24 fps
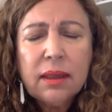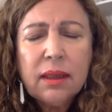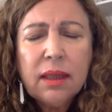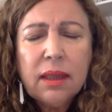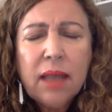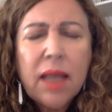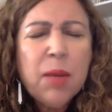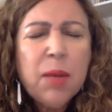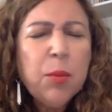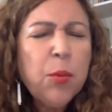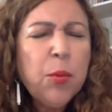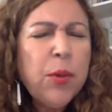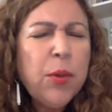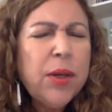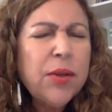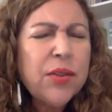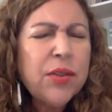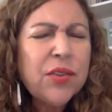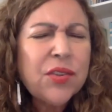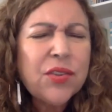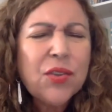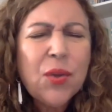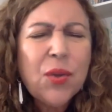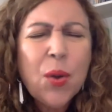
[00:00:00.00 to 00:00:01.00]
And we are
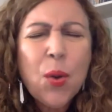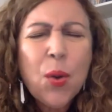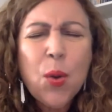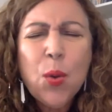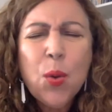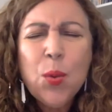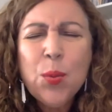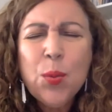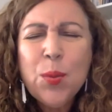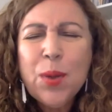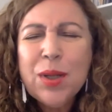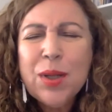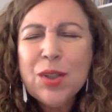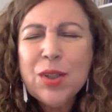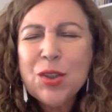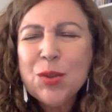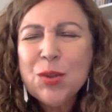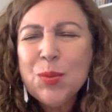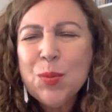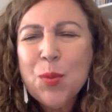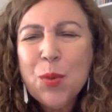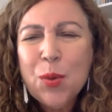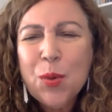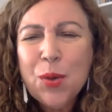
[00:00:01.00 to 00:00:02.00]
so much
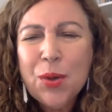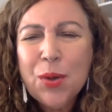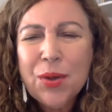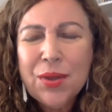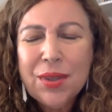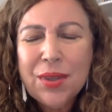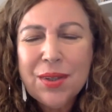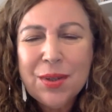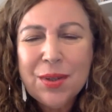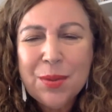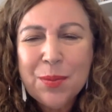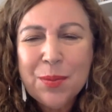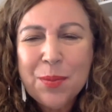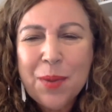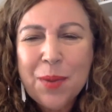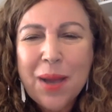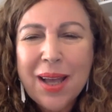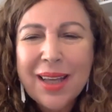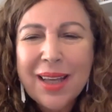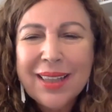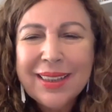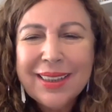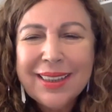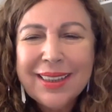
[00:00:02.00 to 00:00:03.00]
more than a
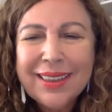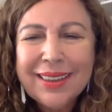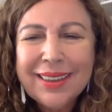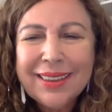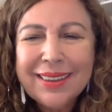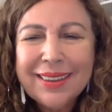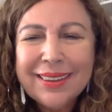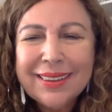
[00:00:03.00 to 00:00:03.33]
body.